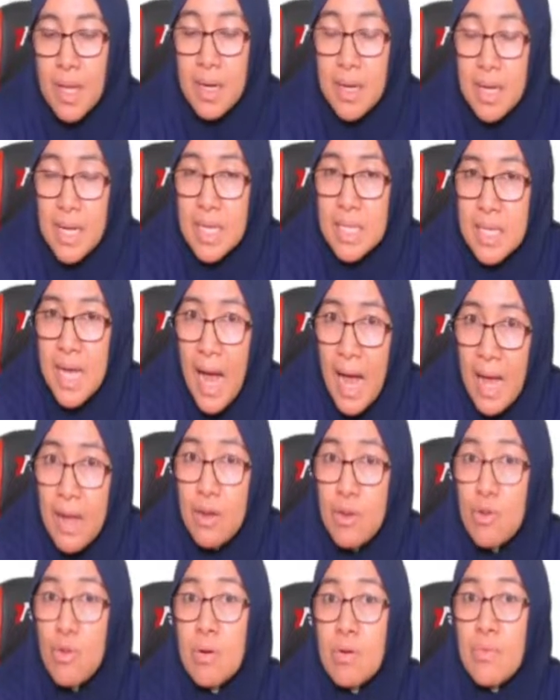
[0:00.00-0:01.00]
This
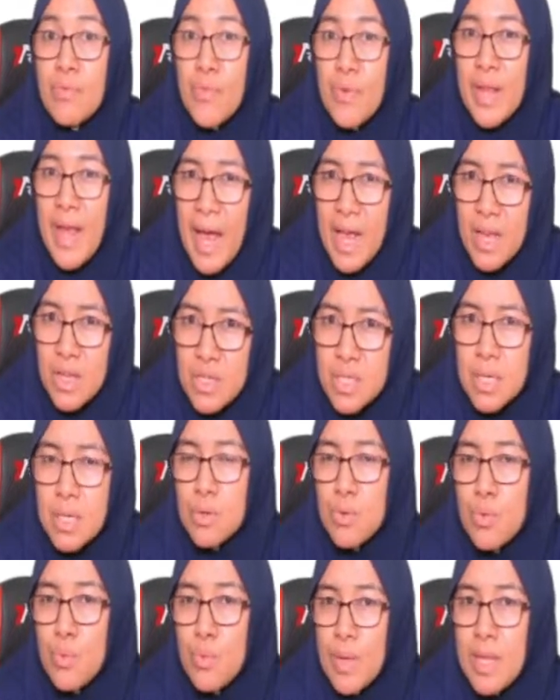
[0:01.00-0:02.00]
unknown
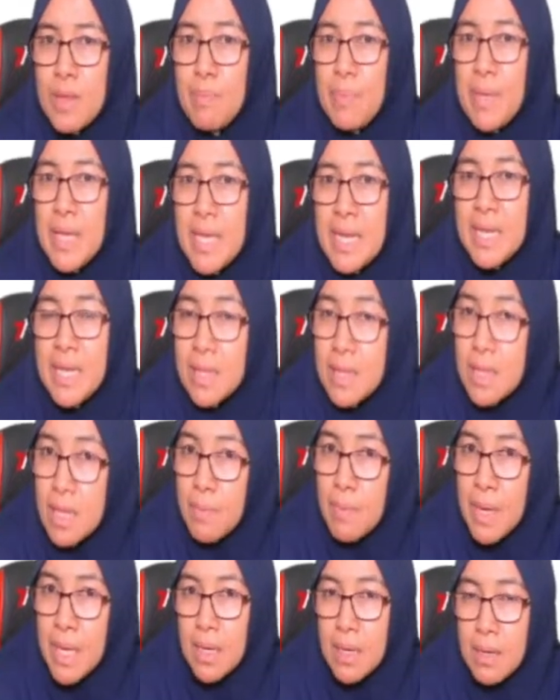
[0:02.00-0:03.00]
reaction will be
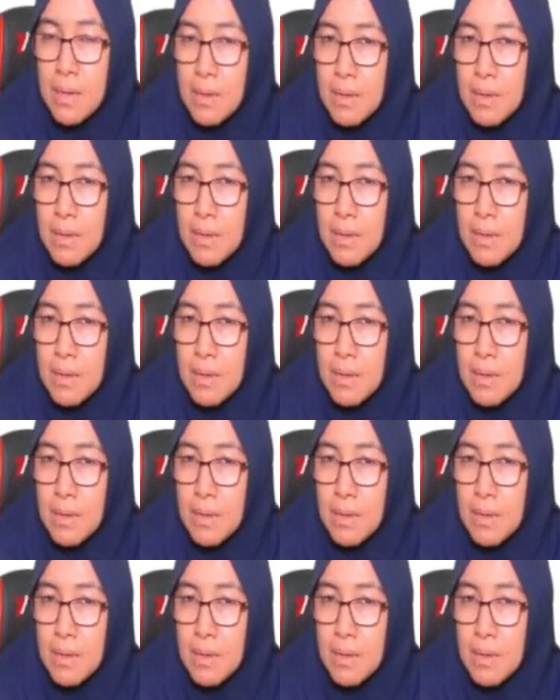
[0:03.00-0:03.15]
determined.